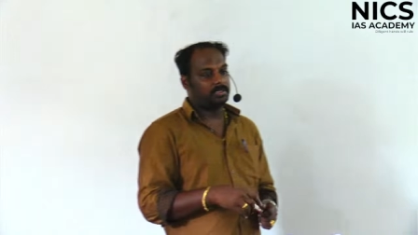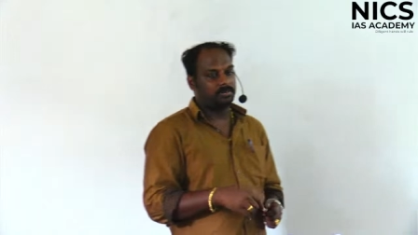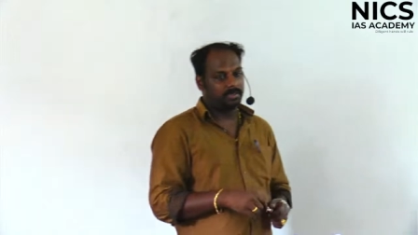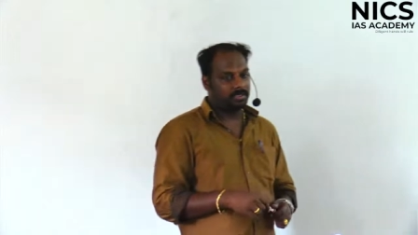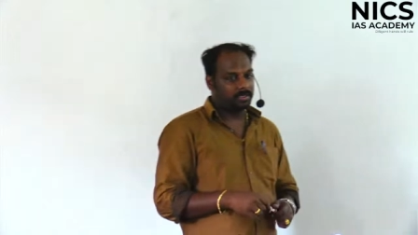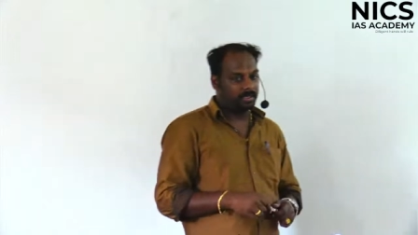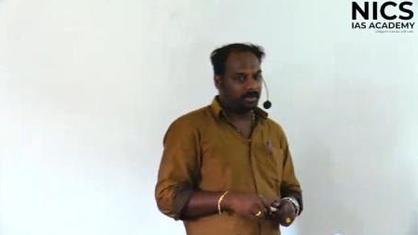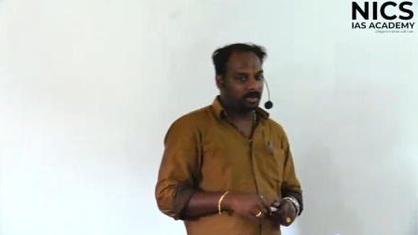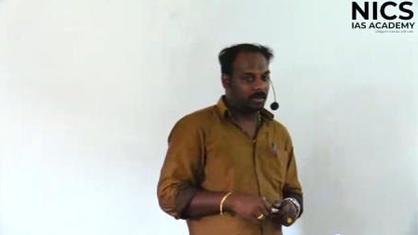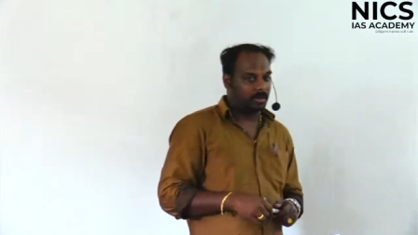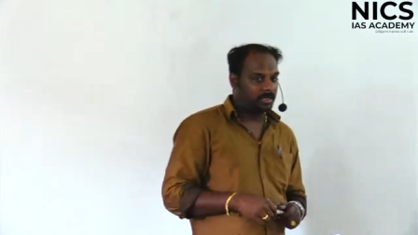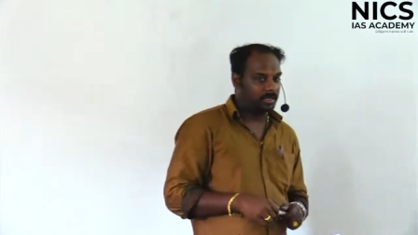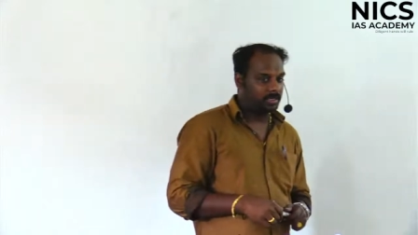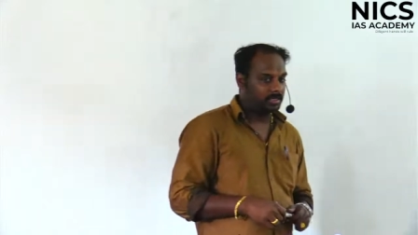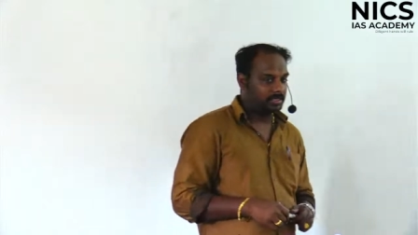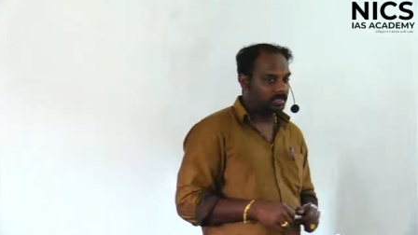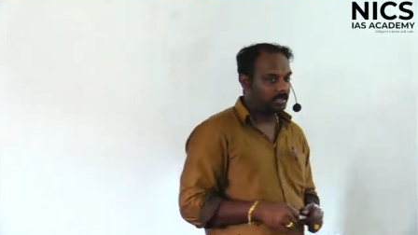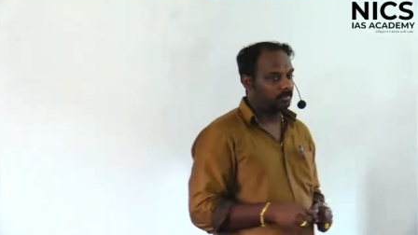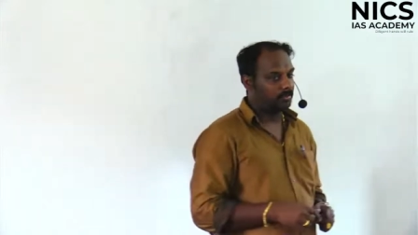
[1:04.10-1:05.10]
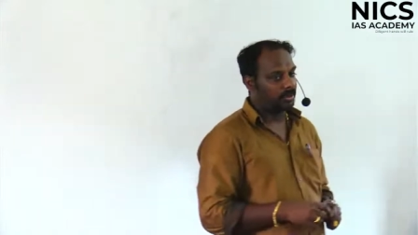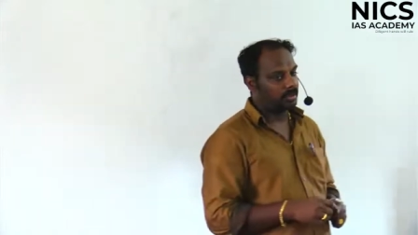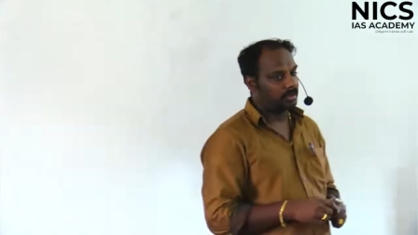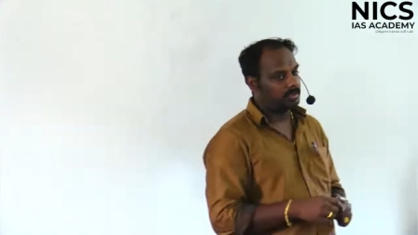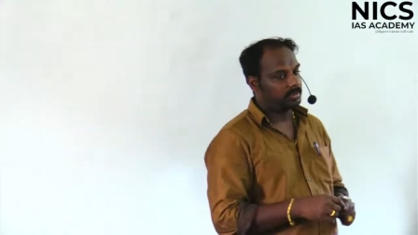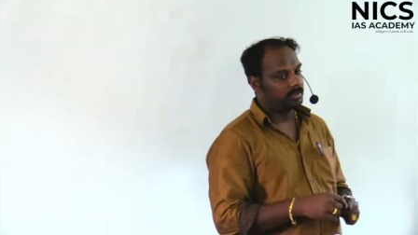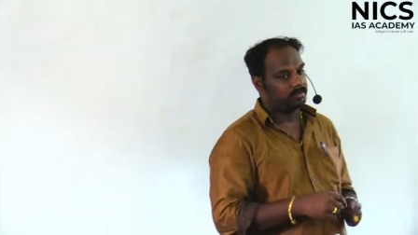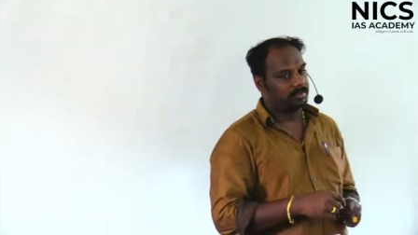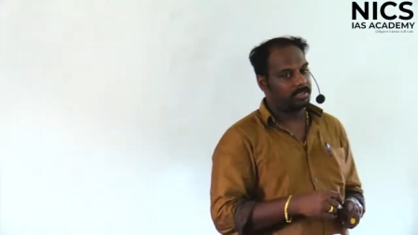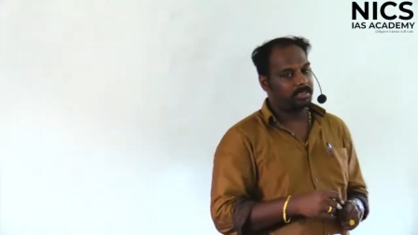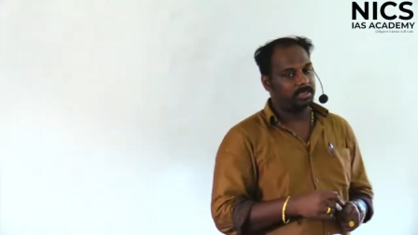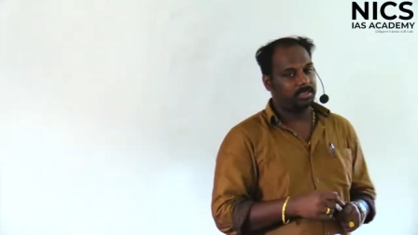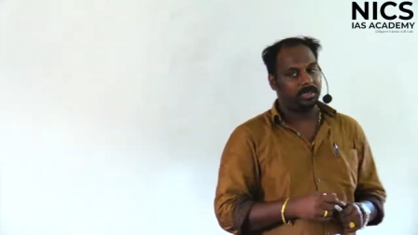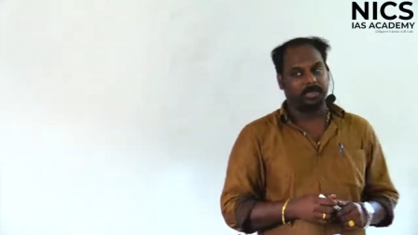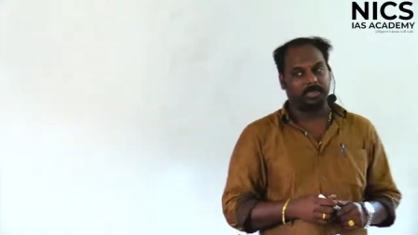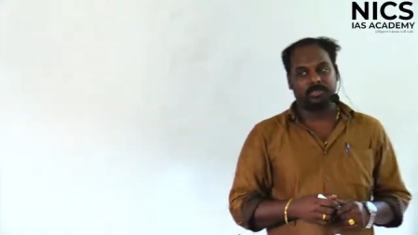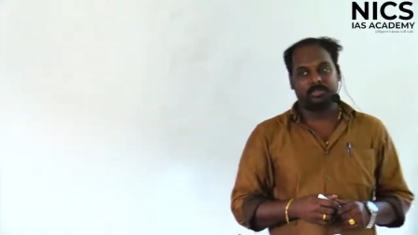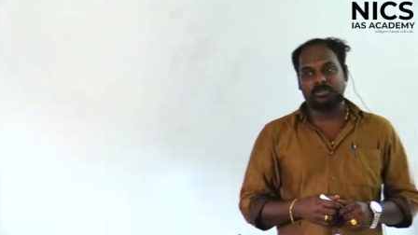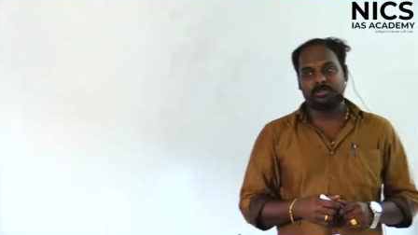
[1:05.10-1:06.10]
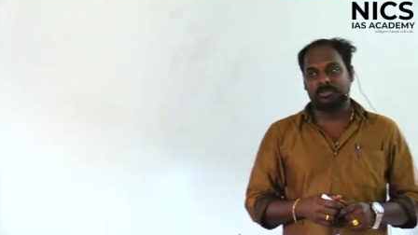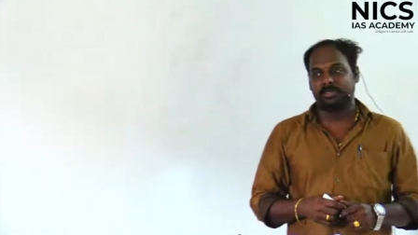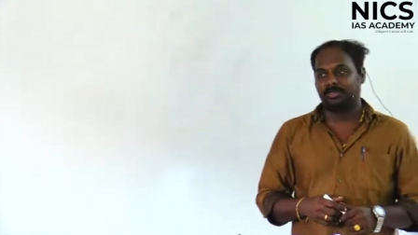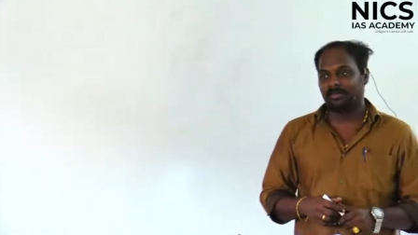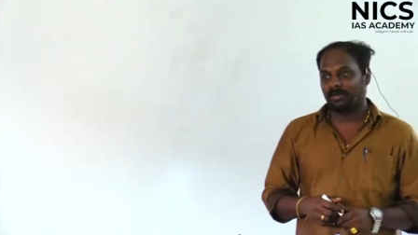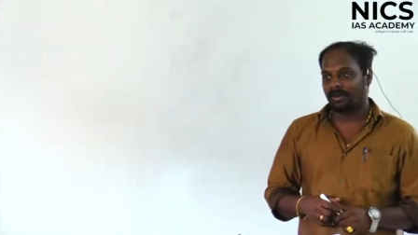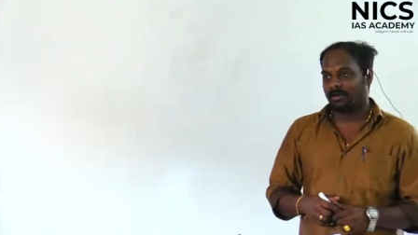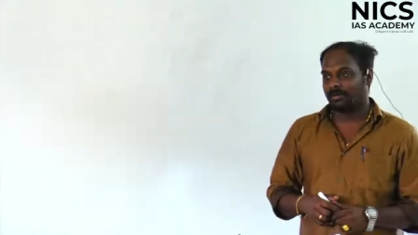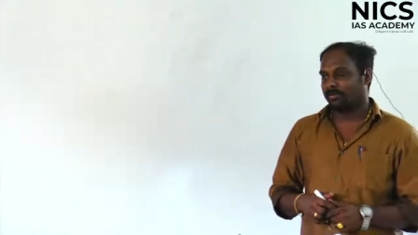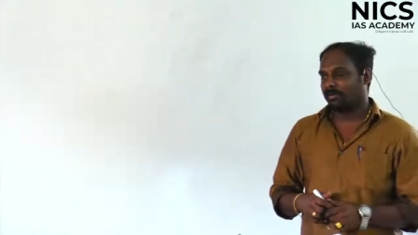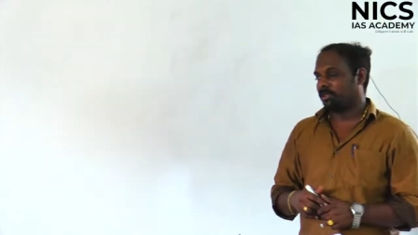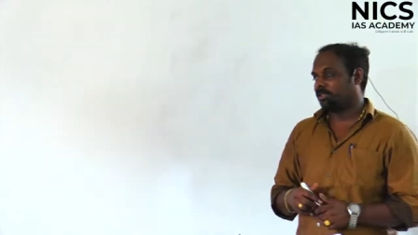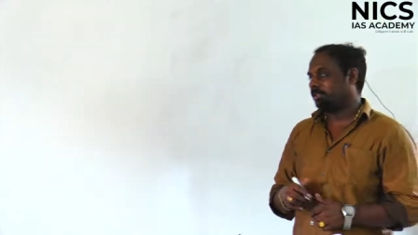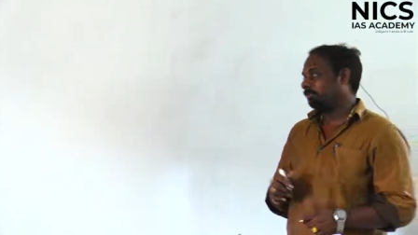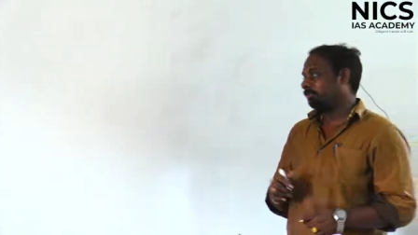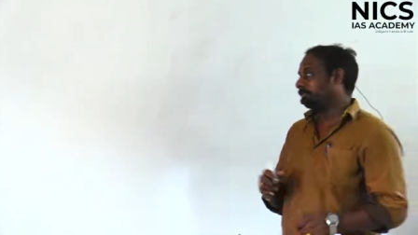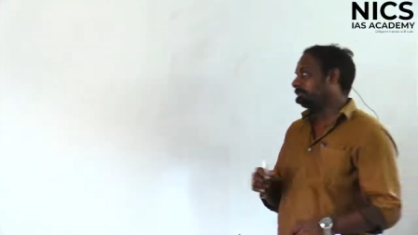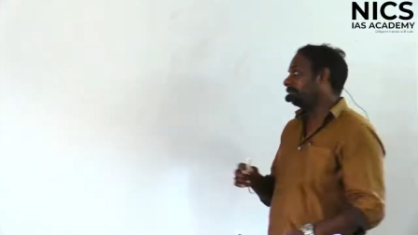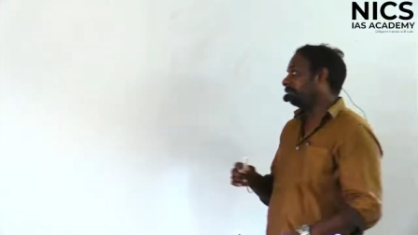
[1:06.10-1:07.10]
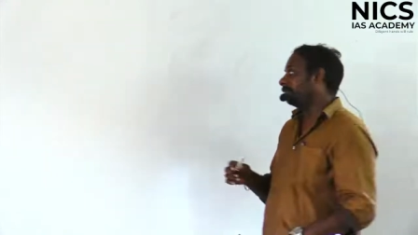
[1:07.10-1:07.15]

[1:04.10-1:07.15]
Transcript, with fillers: when the continents are marge abdinranga, so it's not possible.